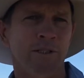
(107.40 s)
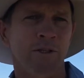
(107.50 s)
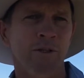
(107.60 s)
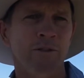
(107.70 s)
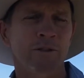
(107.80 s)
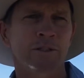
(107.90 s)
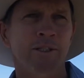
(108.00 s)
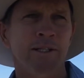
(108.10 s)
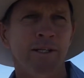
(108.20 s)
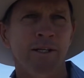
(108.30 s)
the use
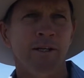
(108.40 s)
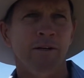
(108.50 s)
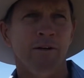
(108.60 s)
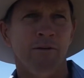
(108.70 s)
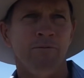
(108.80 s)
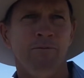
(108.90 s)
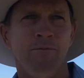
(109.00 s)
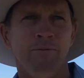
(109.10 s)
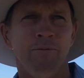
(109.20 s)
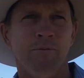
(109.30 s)
of
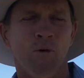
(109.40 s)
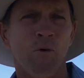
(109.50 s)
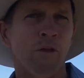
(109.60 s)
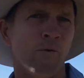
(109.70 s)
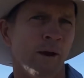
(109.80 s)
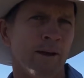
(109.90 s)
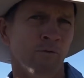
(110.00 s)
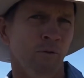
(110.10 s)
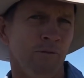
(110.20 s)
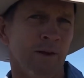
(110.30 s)
all of the
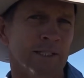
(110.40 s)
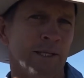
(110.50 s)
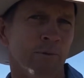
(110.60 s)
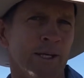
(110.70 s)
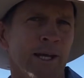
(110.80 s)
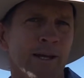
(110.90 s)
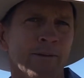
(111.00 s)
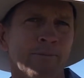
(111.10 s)
rainfall events that we get.